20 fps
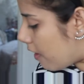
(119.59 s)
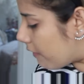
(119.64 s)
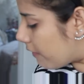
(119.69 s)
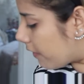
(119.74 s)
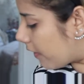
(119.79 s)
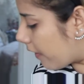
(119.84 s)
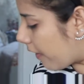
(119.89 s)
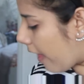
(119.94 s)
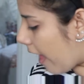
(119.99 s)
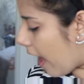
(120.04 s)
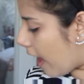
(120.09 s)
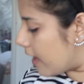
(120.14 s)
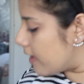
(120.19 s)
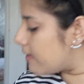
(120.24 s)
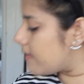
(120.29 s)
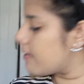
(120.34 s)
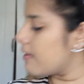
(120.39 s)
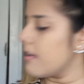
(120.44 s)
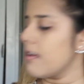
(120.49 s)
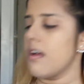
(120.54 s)
For
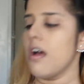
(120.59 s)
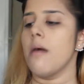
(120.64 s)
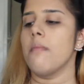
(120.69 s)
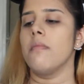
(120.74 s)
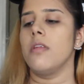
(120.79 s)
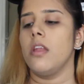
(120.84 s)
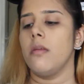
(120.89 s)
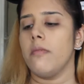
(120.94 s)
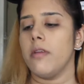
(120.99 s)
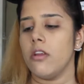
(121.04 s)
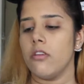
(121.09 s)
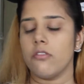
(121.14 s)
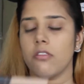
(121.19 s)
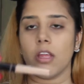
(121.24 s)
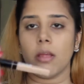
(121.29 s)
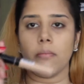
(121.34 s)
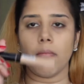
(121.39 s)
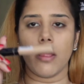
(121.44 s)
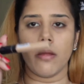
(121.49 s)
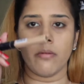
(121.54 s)
that, I'm going to be
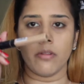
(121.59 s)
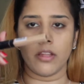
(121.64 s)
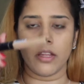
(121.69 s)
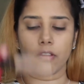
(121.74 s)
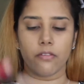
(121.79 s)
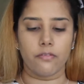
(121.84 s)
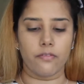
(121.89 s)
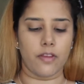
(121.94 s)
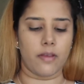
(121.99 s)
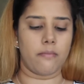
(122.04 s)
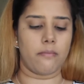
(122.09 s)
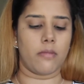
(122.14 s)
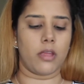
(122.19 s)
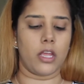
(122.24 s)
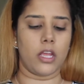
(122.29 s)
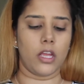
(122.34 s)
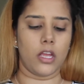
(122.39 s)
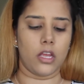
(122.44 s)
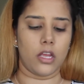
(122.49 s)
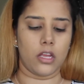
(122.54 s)
using Maybelline Fit
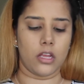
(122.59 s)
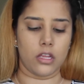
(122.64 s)
Me,